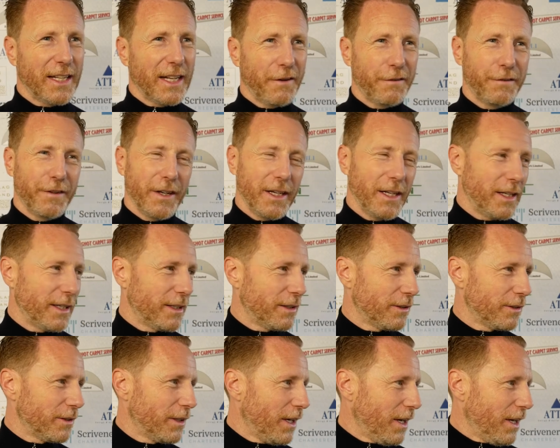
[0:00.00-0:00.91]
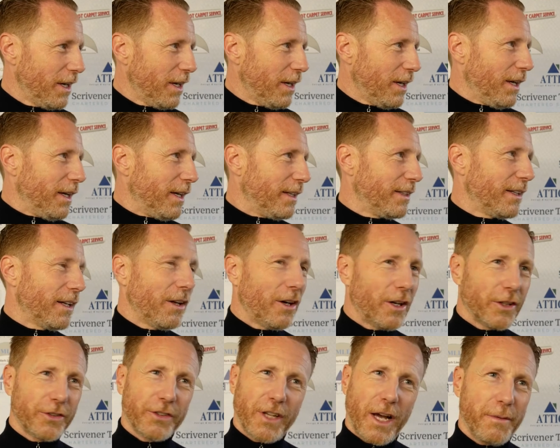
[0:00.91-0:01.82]
That feeling in the
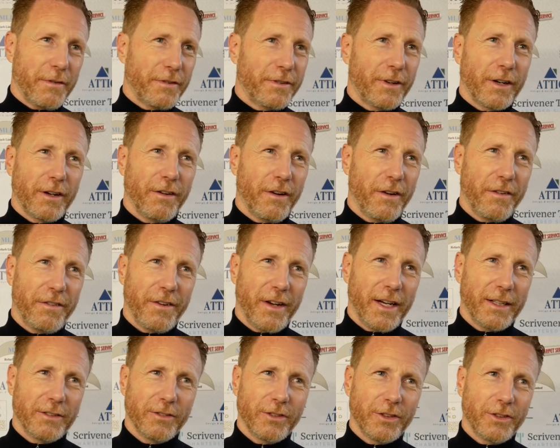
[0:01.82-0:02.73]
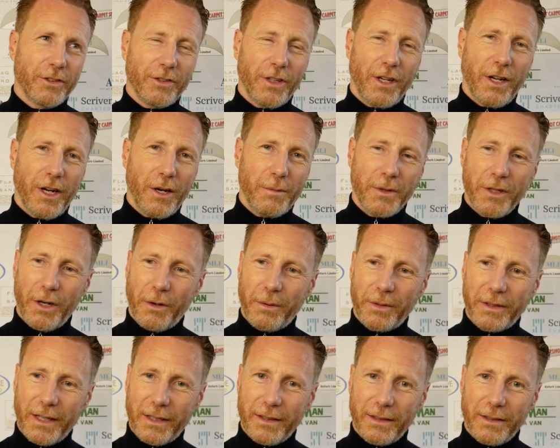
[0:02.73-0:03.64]
last game in front of our fans is, you
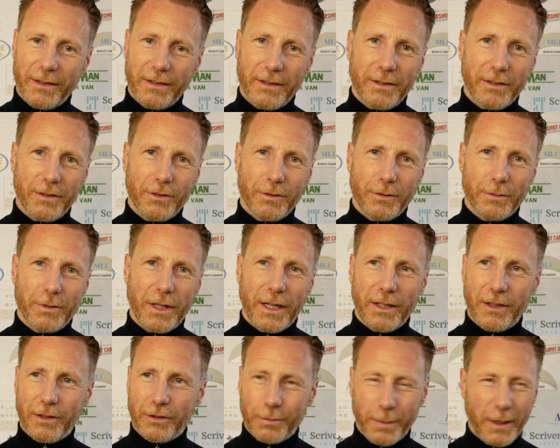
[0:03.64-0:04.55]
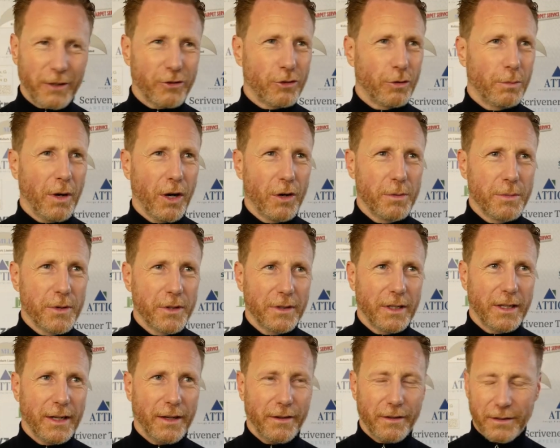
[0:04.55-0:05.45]
know, they're a special
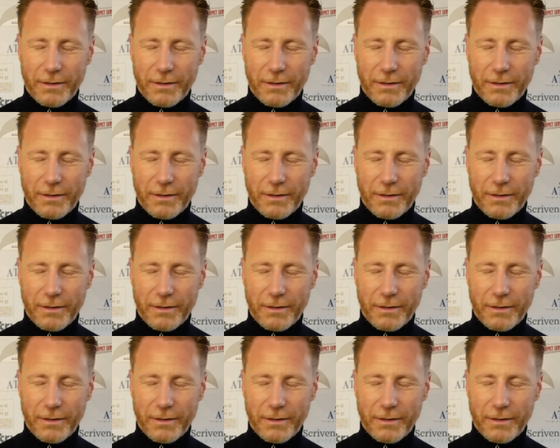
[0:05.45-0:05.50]
moment.